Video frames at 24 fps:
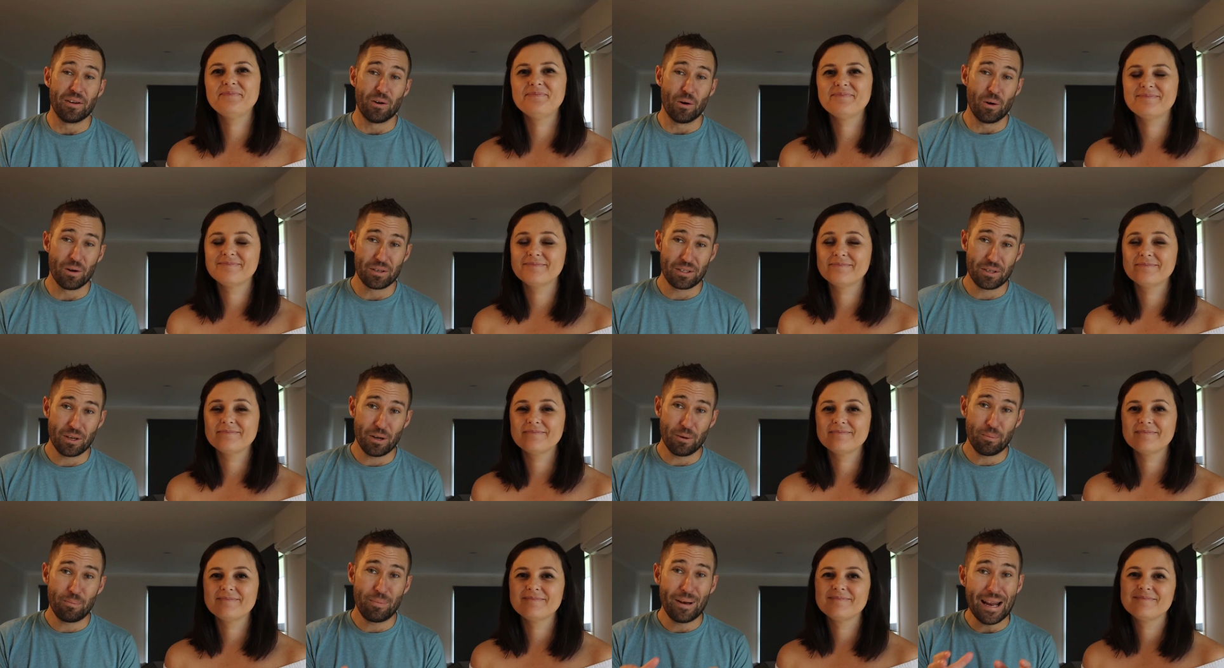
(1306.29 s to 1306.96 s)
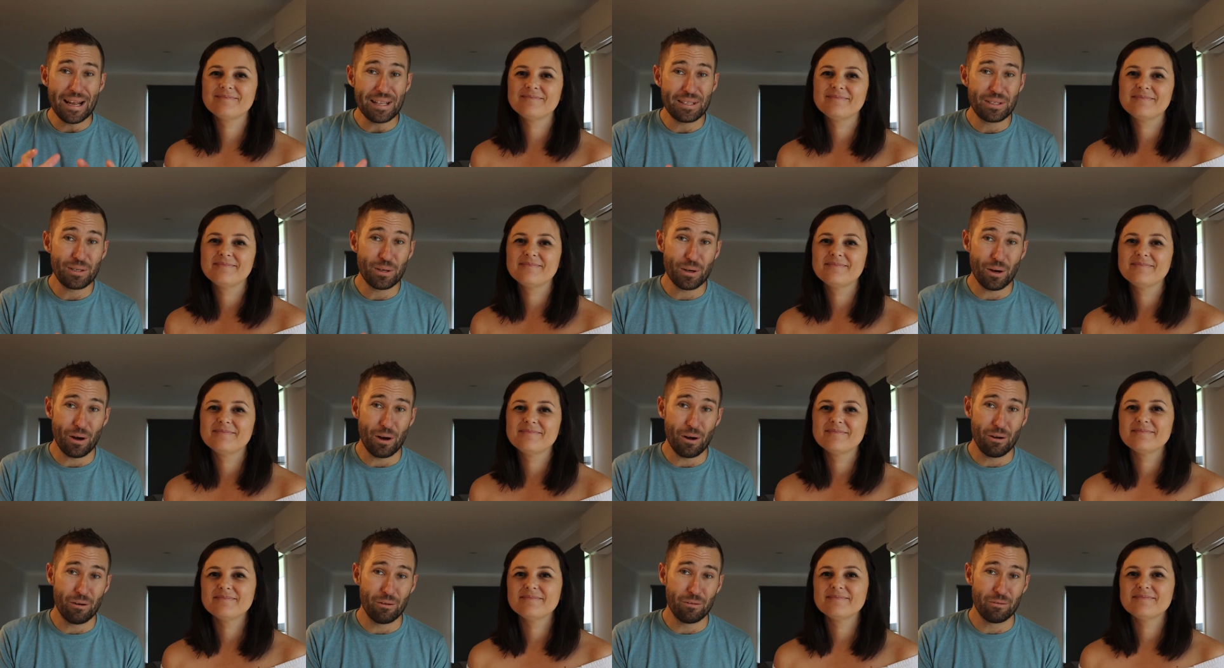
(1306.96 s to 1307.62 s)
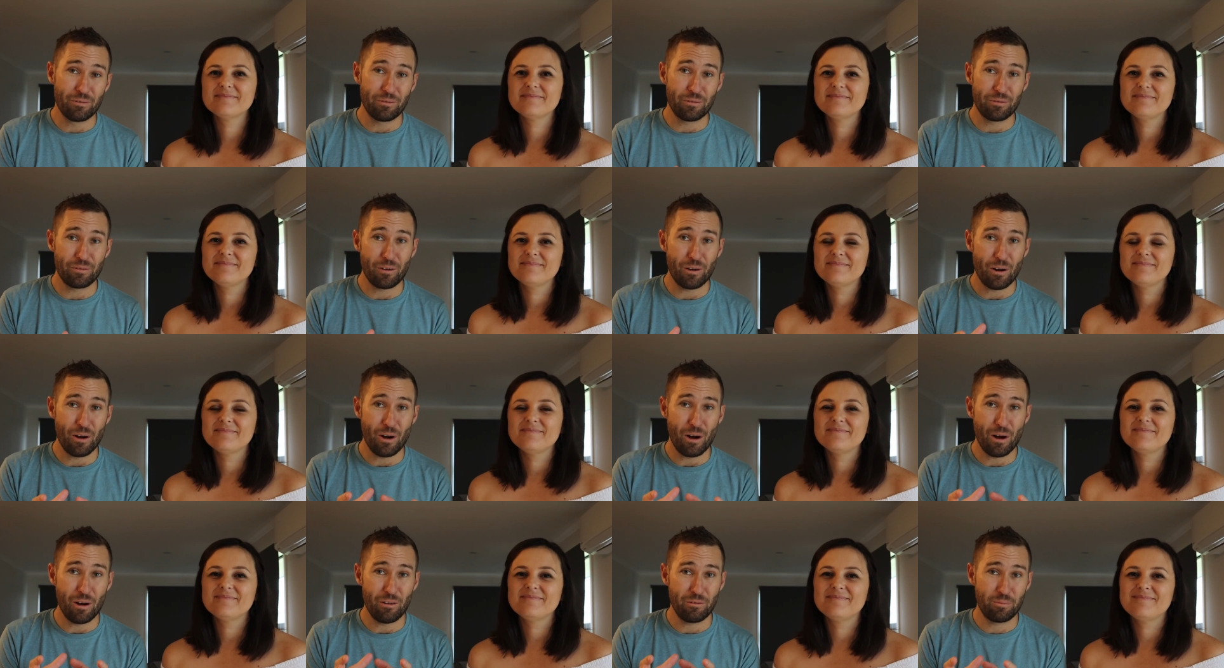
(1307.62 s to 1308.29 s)
Speaker 1: there are also plenty of
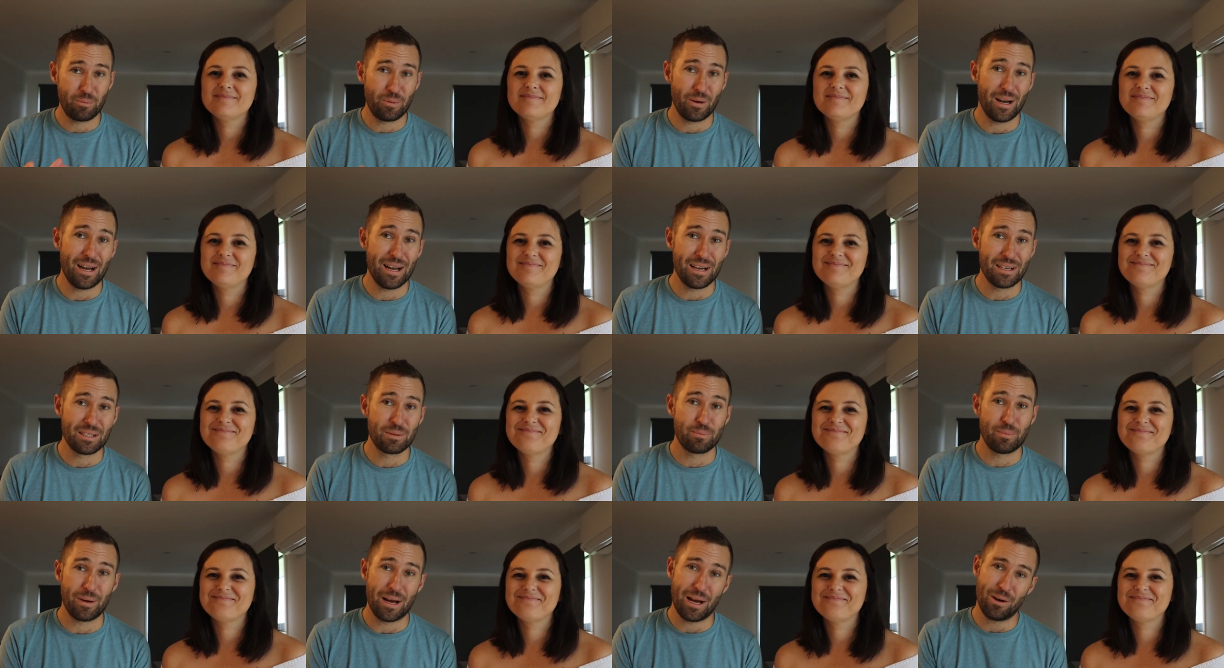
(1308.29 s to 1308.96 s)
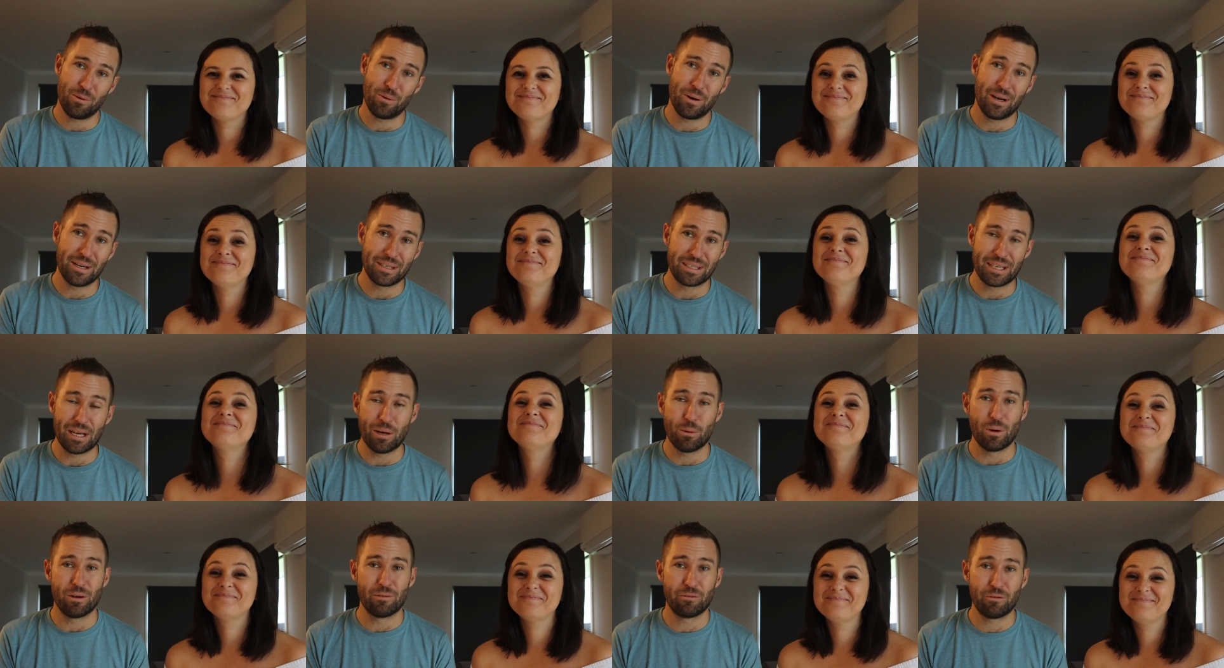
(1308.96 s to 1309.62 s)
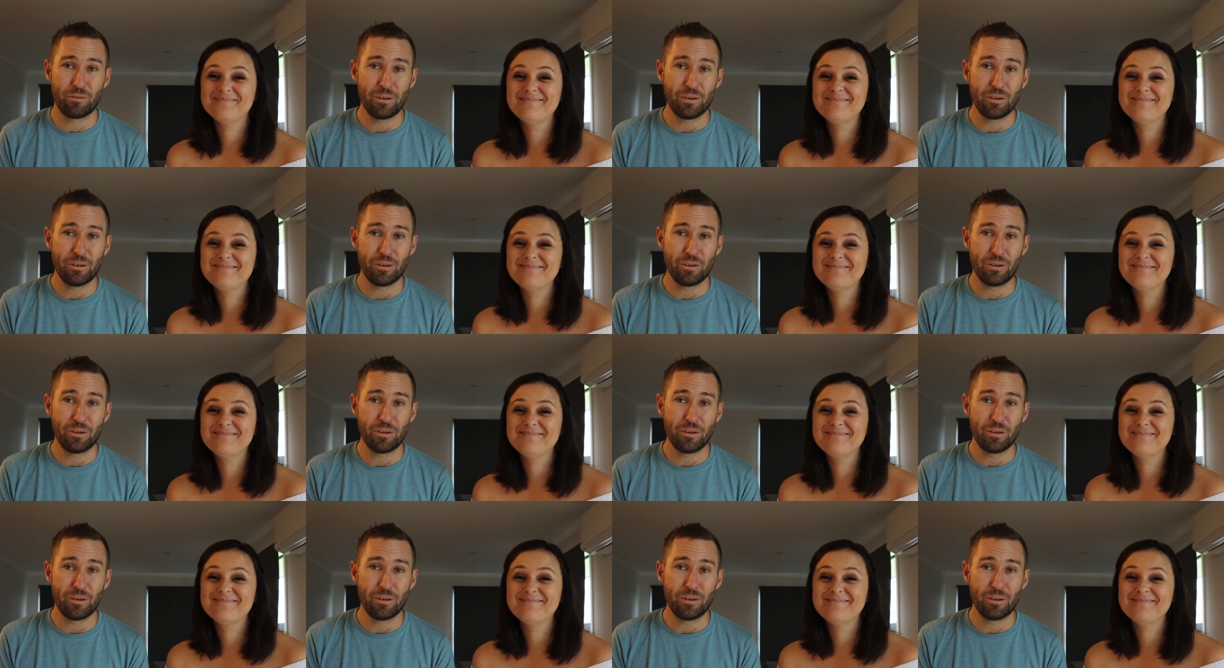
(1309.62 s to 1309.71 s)
half price buy one get one